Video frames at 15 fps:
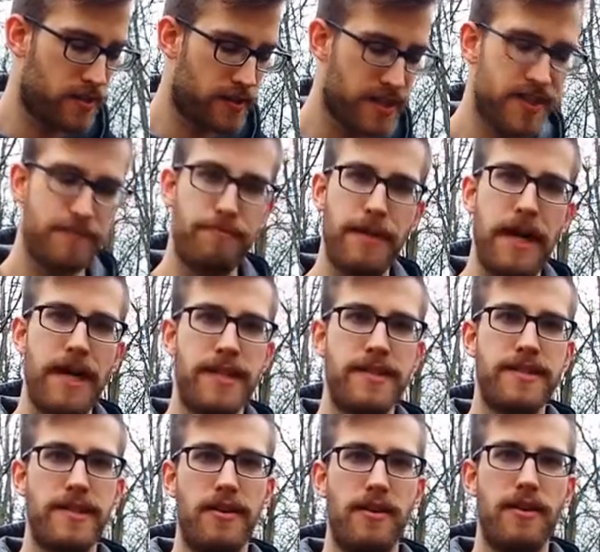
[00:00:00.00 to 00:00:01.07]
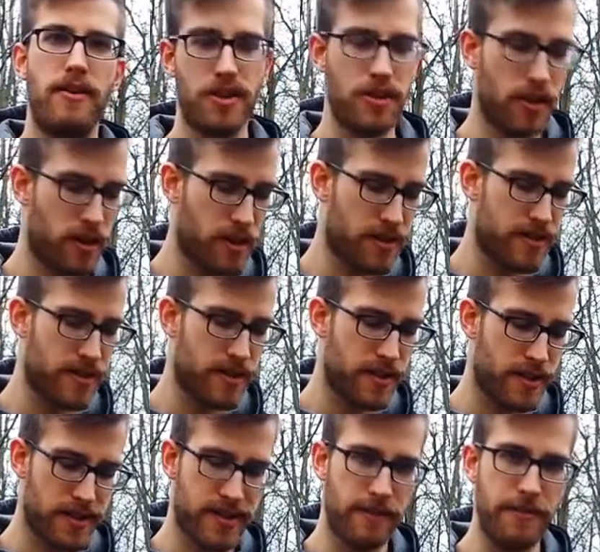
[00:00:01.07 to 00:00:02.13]
wristbands cause
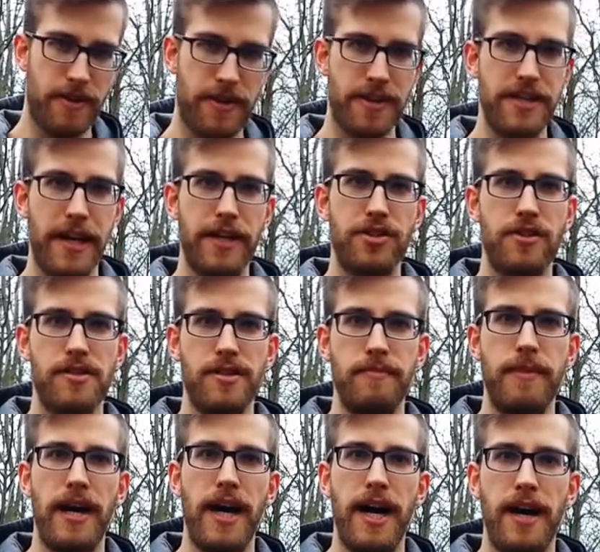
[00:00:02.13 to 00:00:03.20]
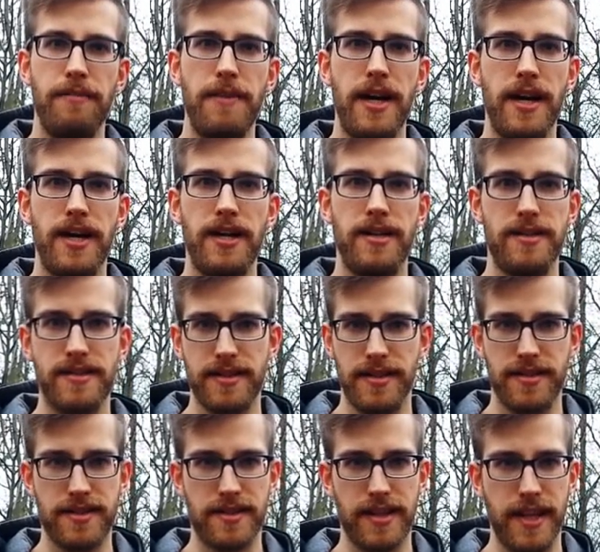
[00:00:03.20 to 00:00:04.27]
some irritations on my arm hair
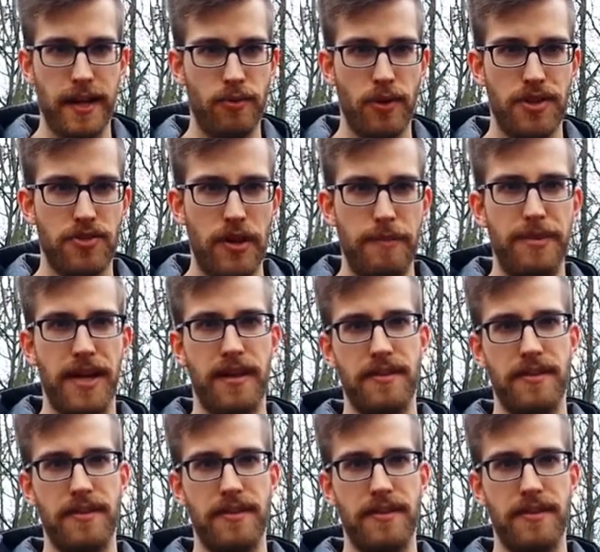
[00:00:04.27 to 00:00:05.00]
since they were trapping